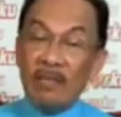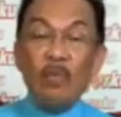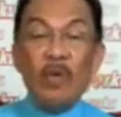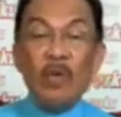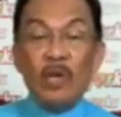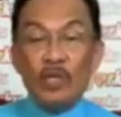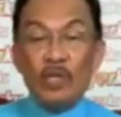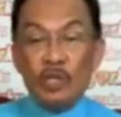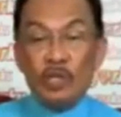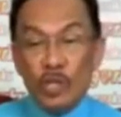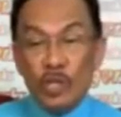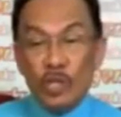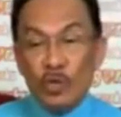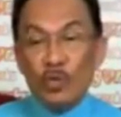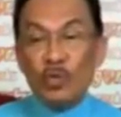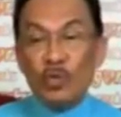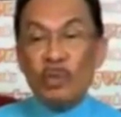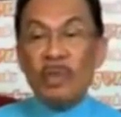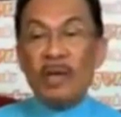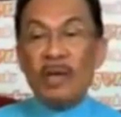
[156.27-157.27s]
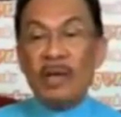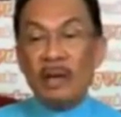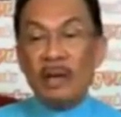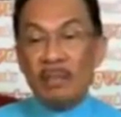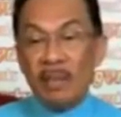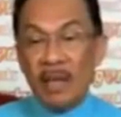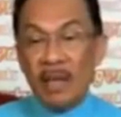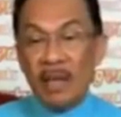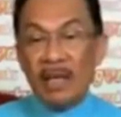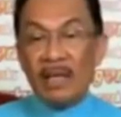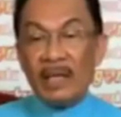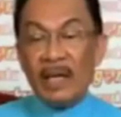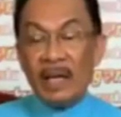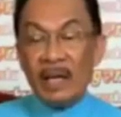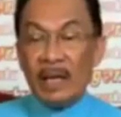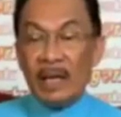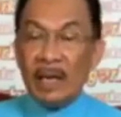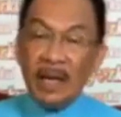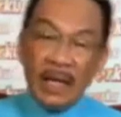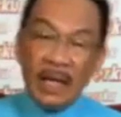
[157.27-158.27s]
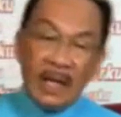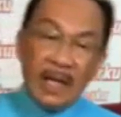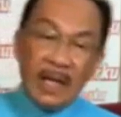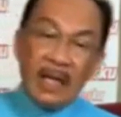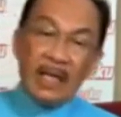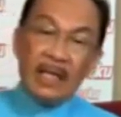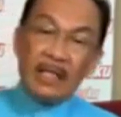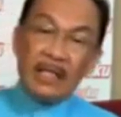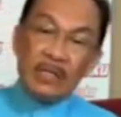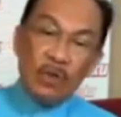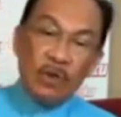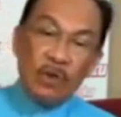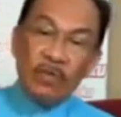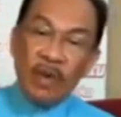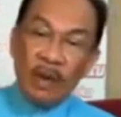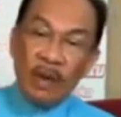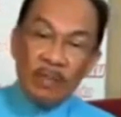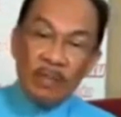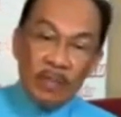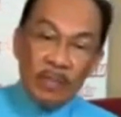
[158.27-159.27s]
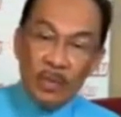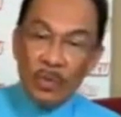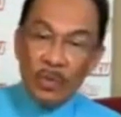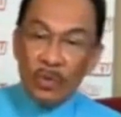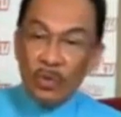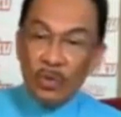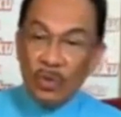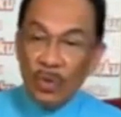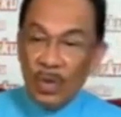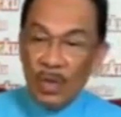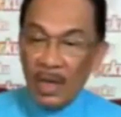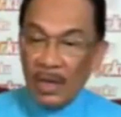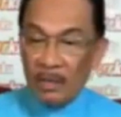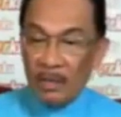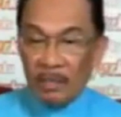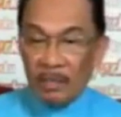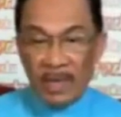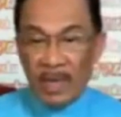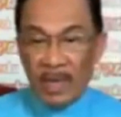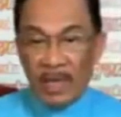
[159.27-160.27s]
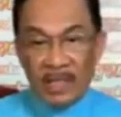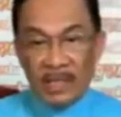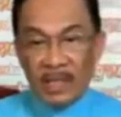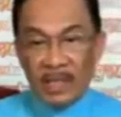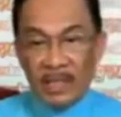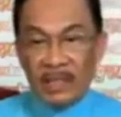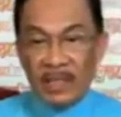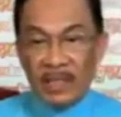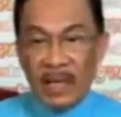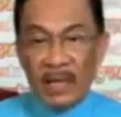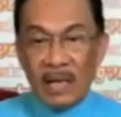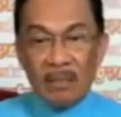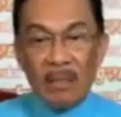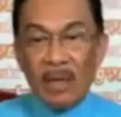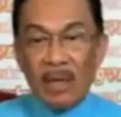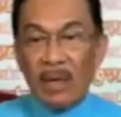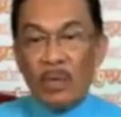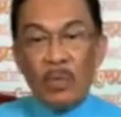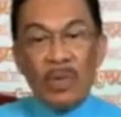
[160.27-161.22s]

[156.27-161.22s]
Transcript: If we continue to become like Lackeys of UMNO and Perkasa type,